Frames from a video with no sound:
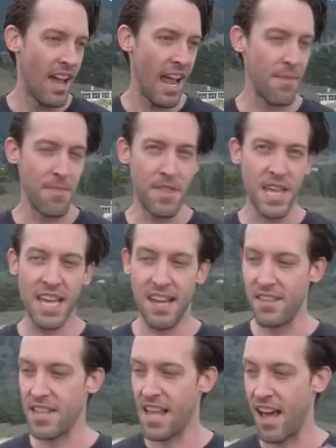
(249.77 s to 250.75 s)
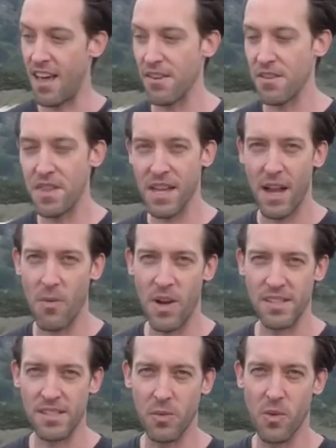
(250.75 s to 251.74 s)
And then the other thing I
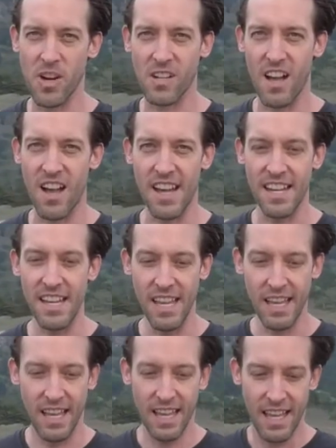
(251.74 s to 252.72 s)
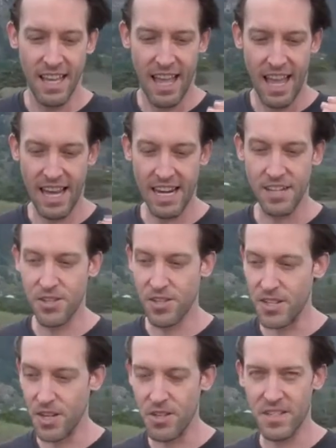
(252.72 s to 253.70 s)
want to work on and
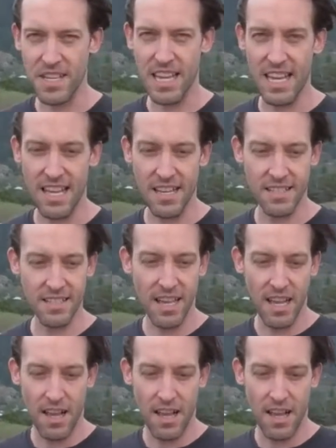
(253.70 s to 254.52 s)
introduce is